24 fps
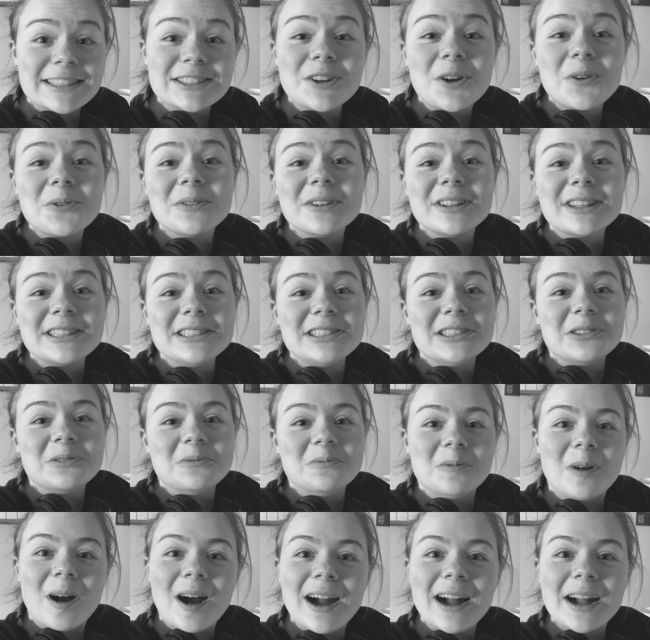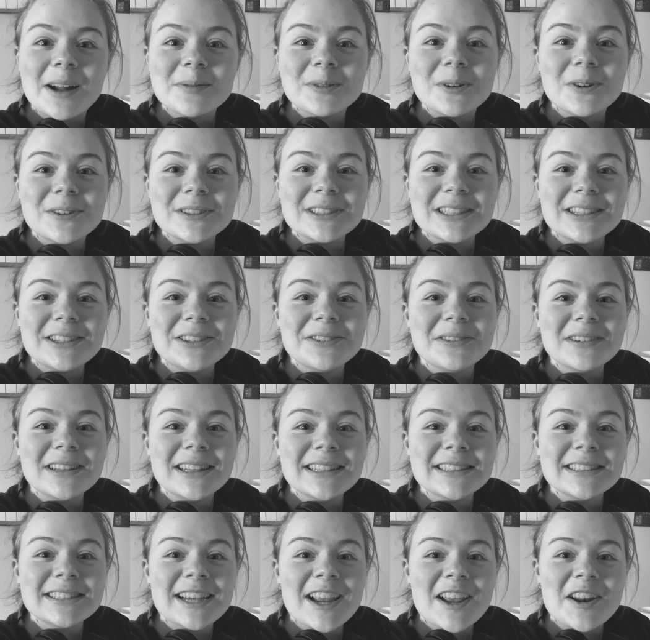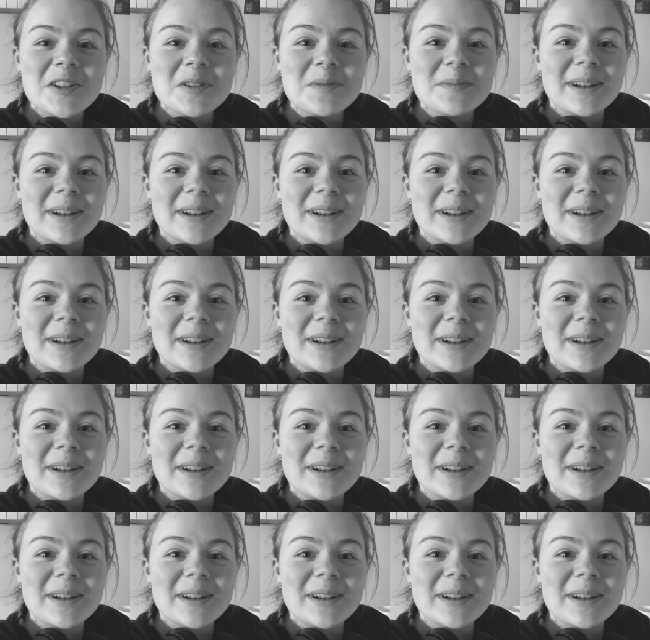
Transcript: don't really know what I'm going to do with this channel,